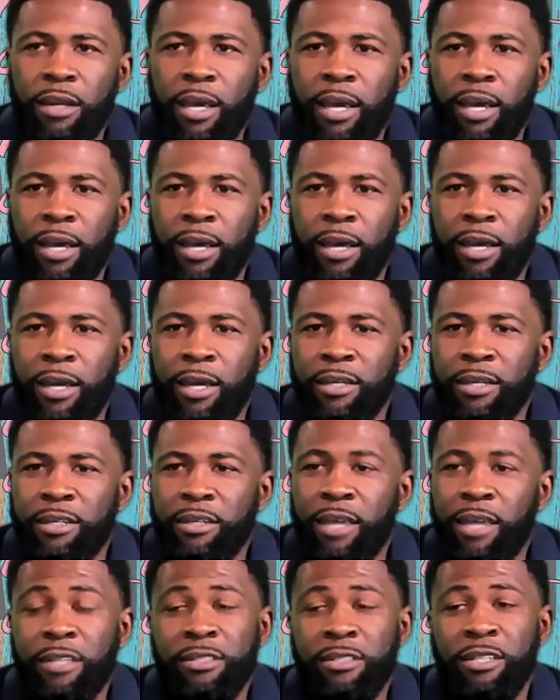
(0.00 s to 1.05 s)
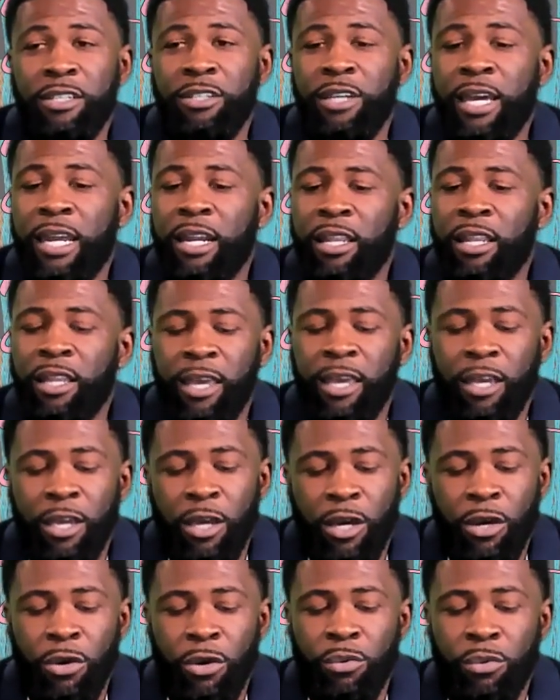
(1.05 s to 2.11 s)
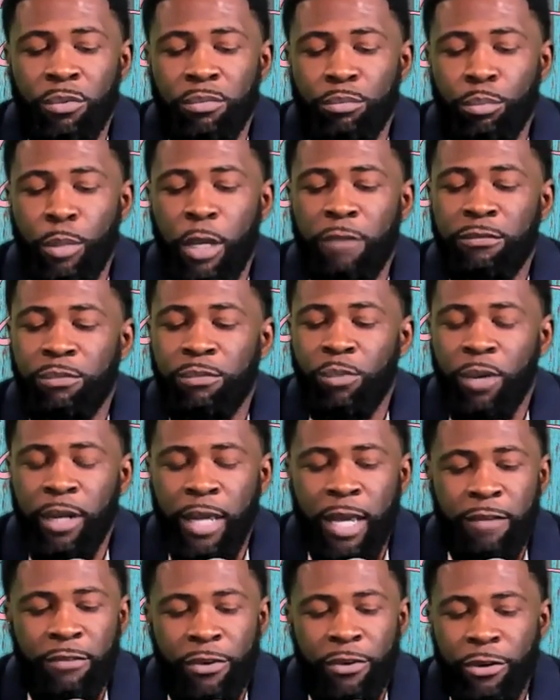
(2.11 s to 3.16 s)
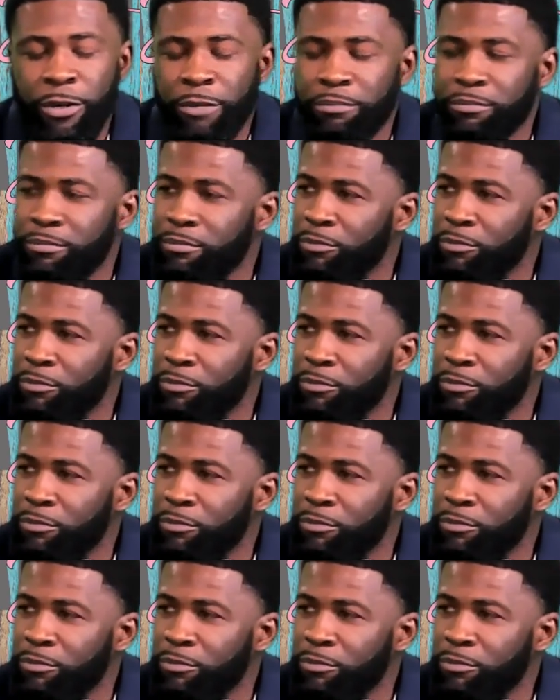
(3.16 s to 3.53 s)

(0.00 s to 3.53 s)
like I said, you got to let go of whatever,